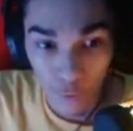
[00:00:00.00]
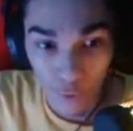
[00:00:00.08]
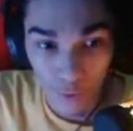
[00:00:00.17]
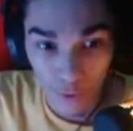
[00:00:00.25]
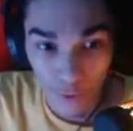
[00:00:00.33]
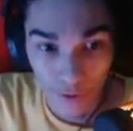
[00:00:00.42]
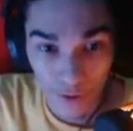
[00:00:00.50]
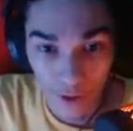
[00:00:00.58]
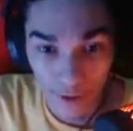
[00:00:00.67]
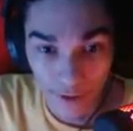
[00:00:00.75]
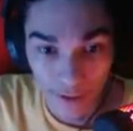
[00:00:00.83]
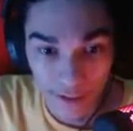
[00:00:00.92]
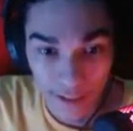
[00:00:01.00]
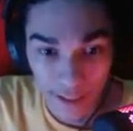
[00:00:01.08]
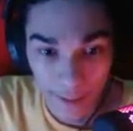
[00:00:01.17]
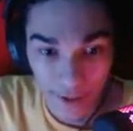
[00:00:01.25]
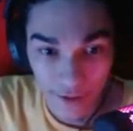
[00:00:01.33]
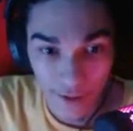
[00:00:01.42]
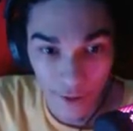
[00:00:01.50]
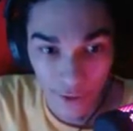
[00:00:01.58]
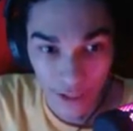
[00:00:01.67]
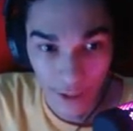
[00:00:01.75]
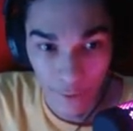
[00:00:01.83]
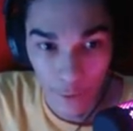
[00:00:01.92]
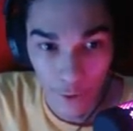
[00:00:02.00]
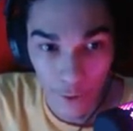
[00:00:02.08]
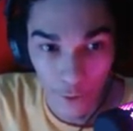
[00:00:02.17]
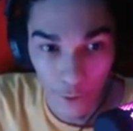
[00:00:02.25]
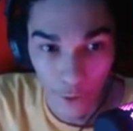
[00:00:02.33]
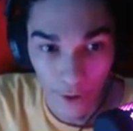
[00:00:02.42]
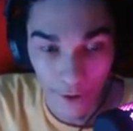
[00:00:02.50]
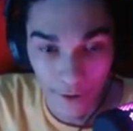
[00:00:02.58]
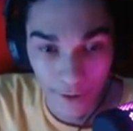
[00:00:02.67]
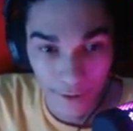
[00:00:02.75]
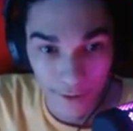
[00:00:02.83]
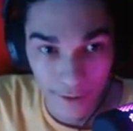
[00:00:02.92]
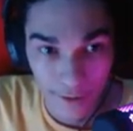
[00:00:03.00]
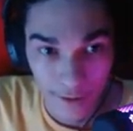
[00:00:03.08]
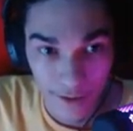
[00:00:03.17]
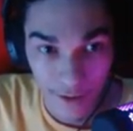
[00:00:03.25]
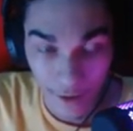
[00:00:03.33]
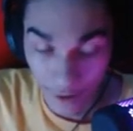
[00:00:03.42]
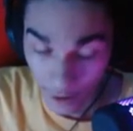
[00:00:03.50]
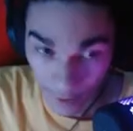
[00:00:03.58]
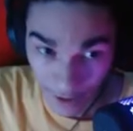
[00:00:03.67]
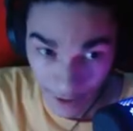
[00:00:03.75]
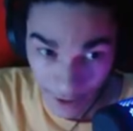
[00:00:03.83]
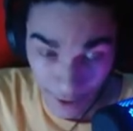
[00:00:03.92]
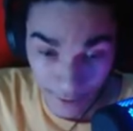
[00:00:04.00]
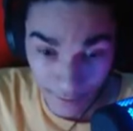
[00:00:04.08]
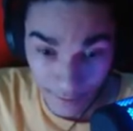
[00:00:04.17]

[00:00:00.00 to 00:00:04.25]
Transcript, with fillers: Oh, God. Okay, well, hold on. Is he gonna come in here?